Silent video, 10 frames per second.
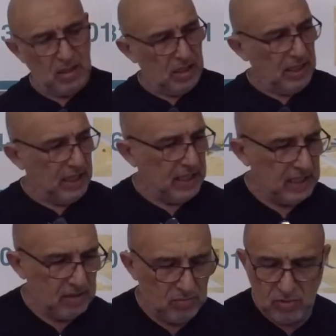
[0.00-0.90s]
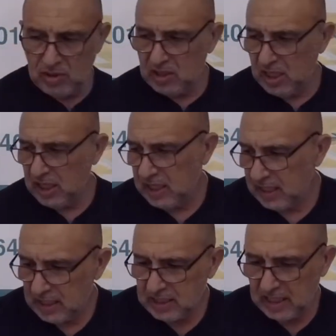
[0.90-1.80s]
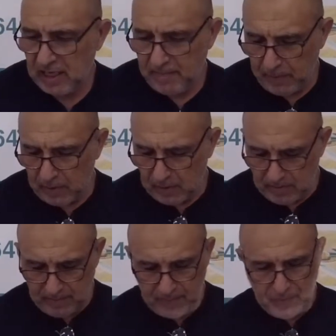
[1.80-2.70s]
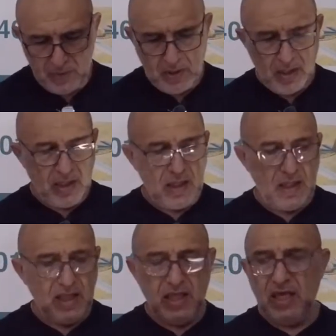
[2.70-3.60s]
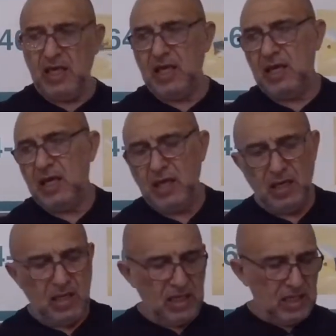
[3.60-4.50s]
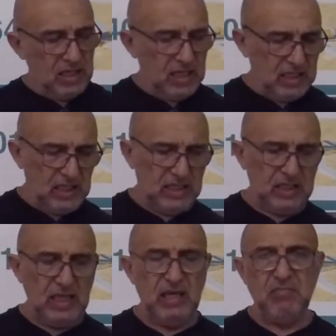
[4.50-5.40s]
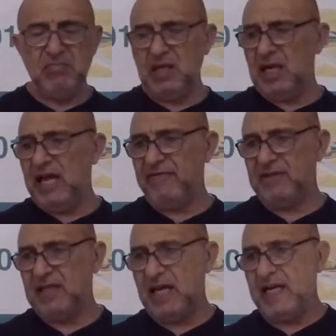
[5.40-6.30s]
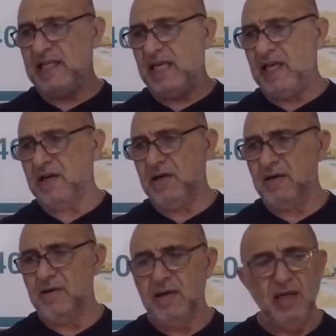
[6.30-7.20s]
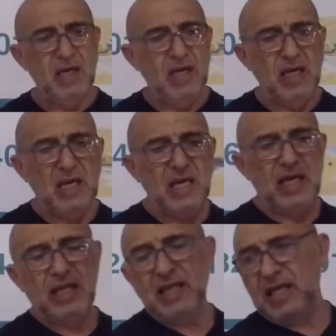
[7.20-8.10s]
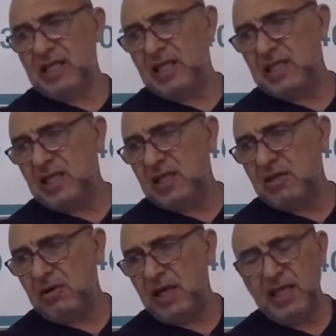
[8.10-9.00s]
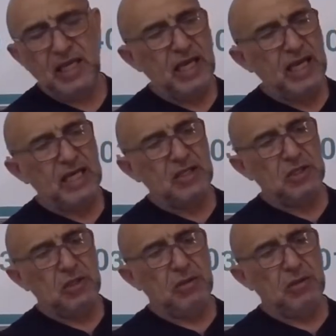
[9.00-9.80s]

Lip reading: And we'll take an example. This is the left side here, and this is the trailing edge.